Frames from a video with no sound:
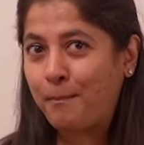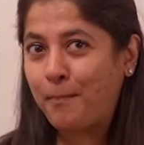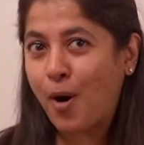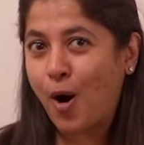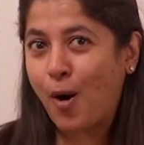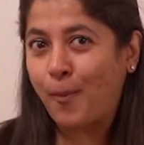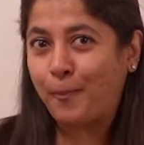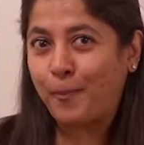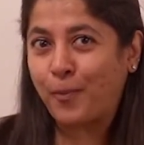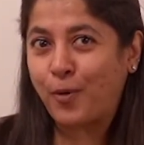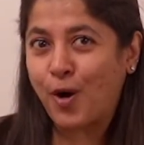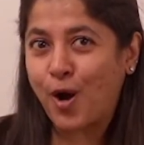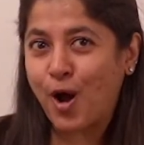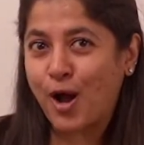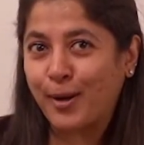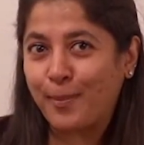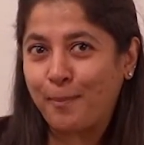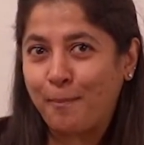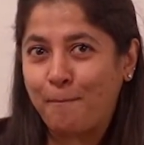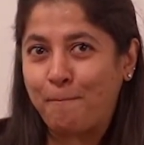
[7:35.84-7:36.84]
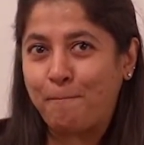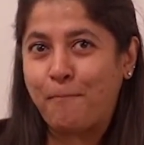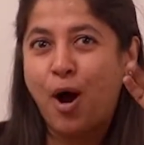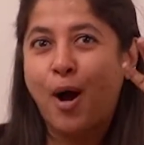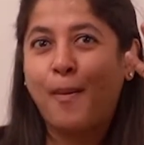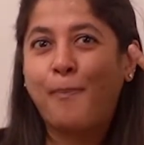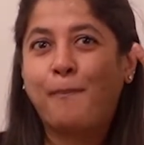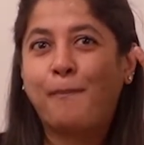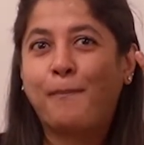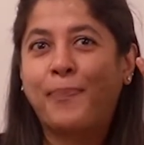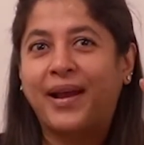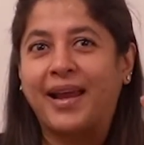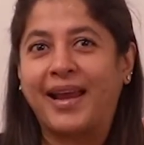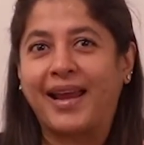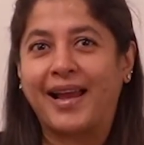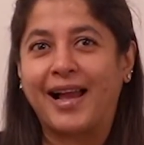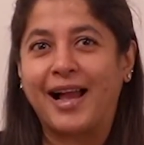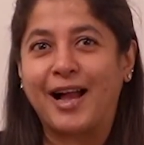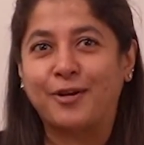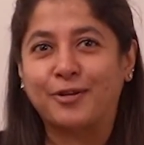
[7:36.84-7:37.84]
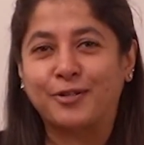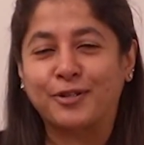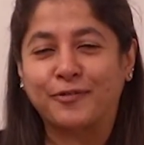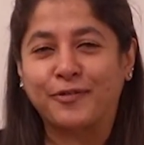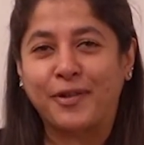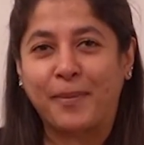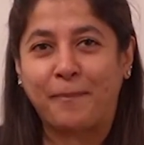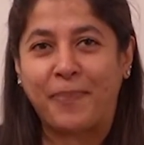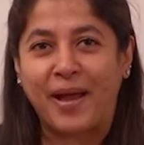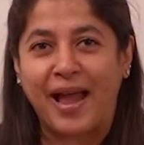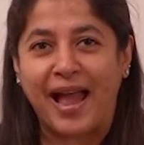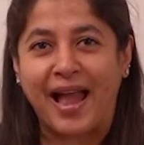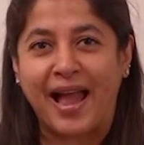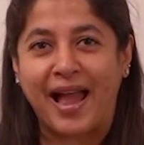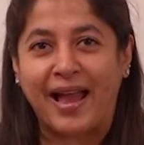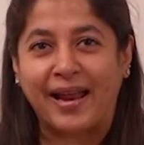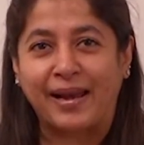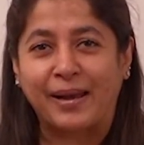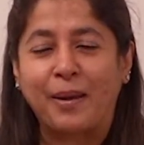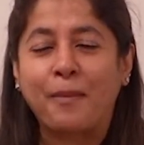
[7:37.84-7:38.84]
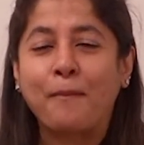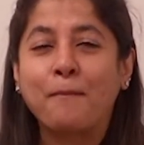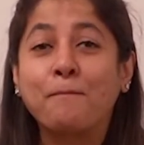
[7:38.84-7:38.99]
popcorn popping out of the pan.